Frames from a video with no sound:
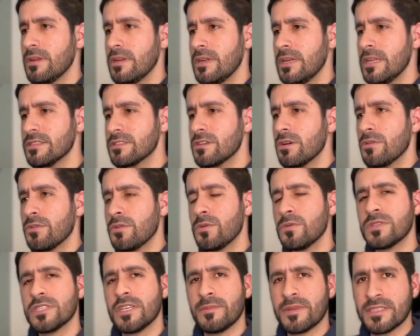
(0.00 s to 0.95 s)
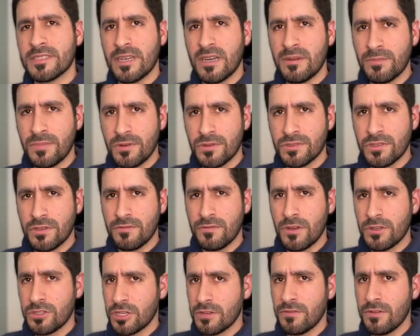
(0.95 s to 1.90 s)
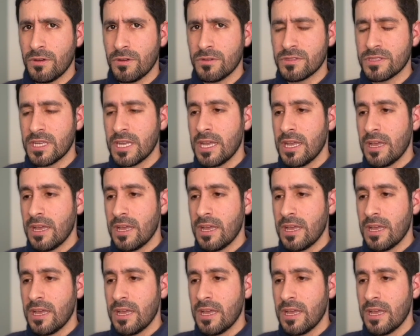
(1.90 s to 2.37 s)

let's go through some examples of logic flows